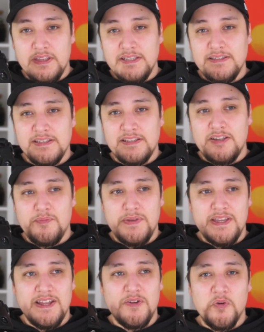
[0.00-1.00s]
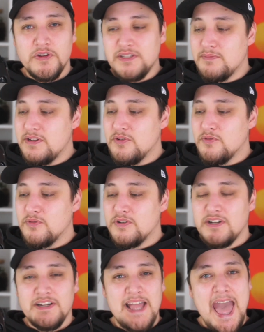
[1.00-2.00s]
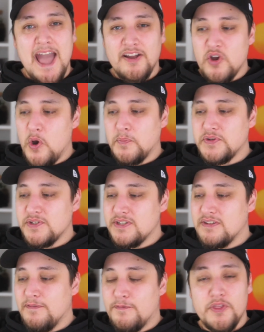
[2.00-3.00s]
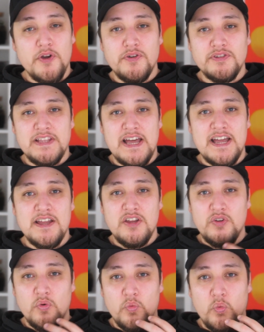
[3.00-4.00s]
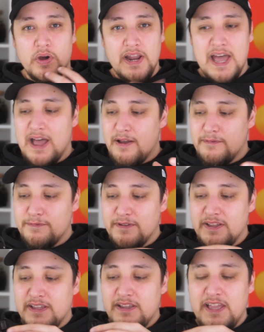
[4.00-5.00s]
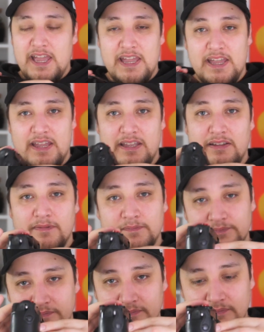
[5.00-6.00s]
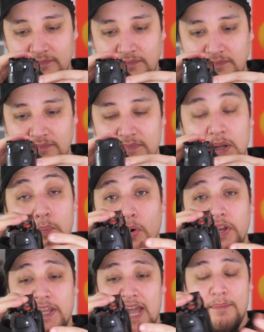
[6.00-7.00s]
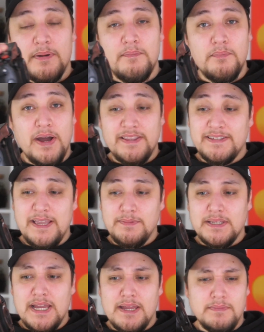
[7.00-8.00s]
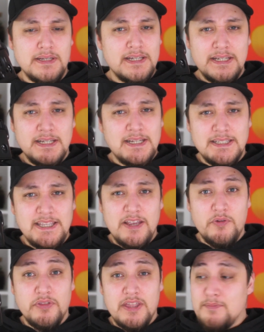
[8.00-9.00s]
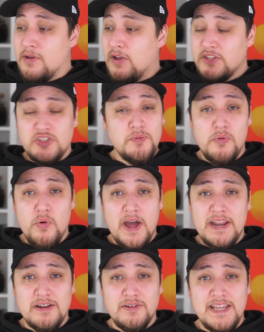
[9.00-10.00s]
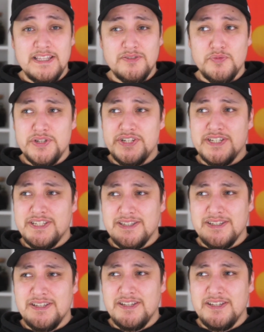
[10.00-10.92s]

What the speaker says: This could be an awesome little hack option for those that want to have a body cap, but at the same time can take with them a super wide angle lens, which is